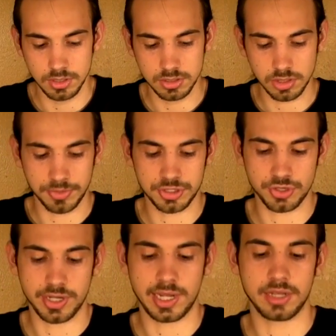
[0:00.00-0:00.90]
So let me
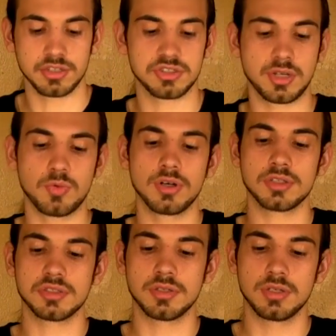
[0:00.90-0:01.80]
show you how this thing
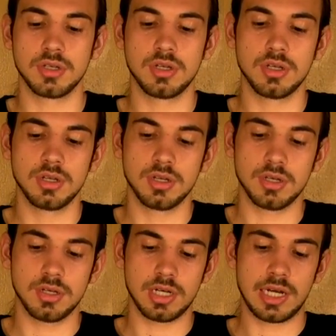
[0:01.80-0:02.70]
works.
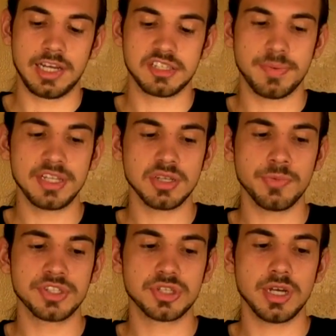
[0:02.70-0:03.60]
It depends on
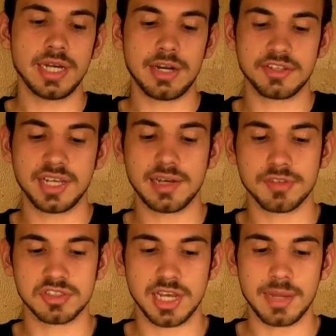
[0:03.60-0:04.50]
which gun, how to take off the
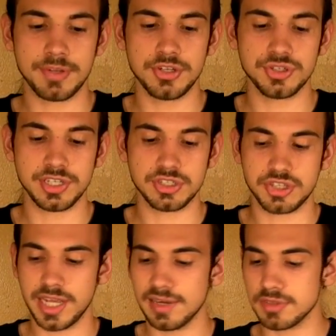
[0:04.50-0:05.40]
slide, but usually just
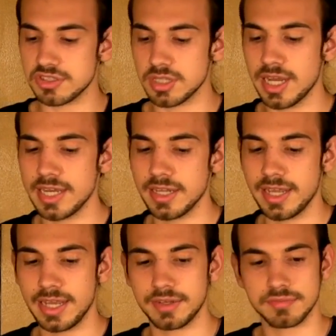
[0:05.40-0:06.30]
take off the slide
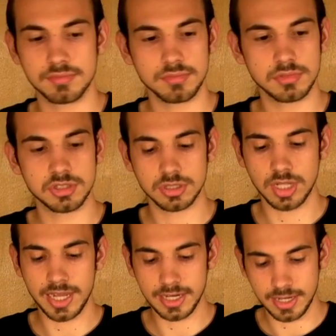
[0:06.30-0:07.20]
and
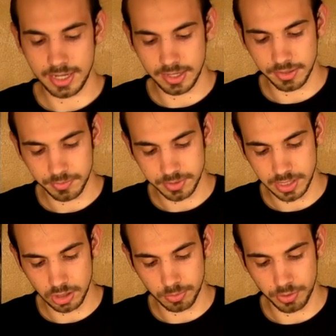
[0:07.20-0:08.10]
slide it in with the
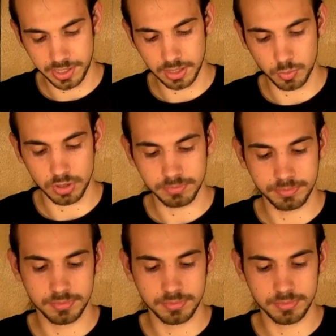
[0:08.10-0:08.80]
arrow pointing inward.